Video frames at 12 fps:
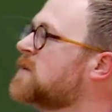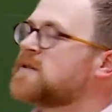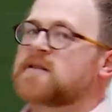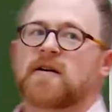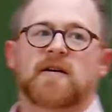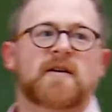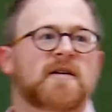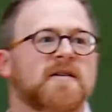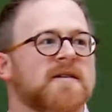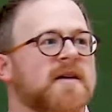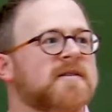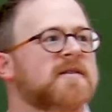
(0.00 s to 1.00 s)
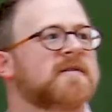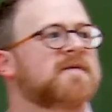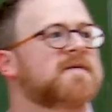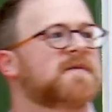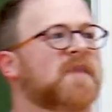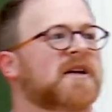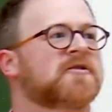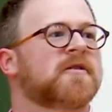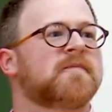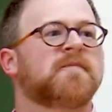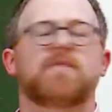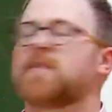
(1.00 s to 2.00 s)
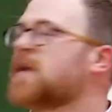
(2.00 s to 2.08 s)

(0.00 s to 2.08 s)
It's called a Kazantsev spectrum.